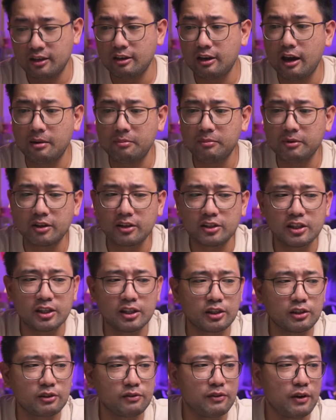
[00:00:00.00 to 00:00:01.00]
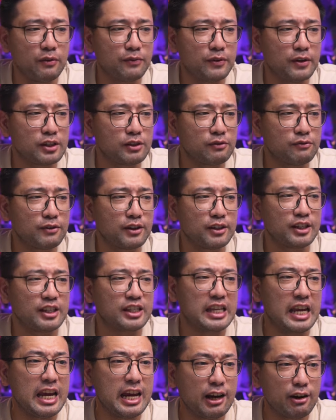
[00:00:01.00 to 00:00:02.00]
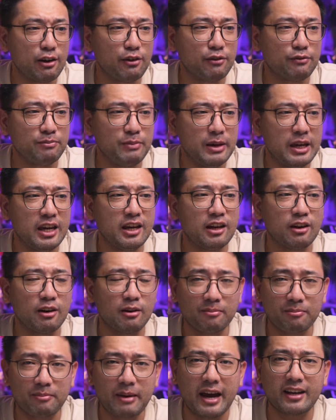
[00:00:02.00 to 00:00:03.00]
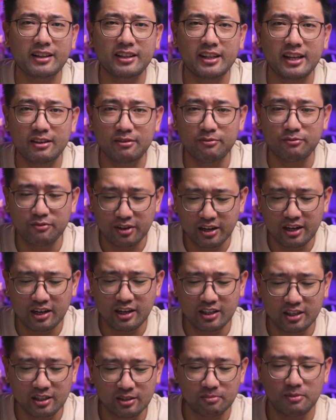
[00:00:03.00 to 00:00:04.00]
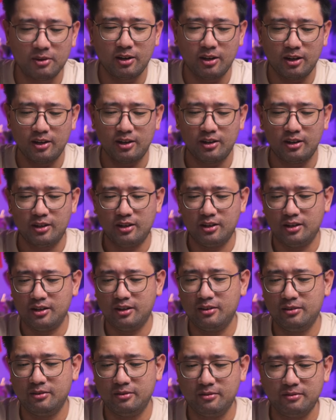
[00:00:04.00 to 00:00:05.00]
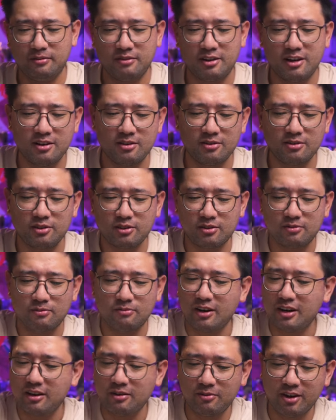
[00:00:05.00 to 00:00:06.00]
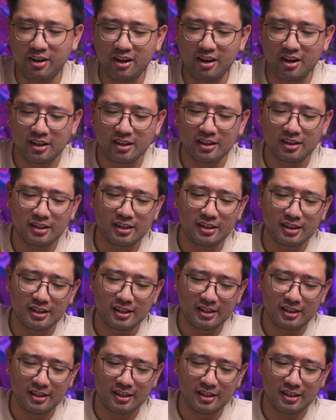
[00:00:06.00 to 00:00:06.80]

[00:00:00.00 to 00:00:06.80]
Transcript: Yeah, because it's if it's for the sake of being compact and really small, why don't why why not?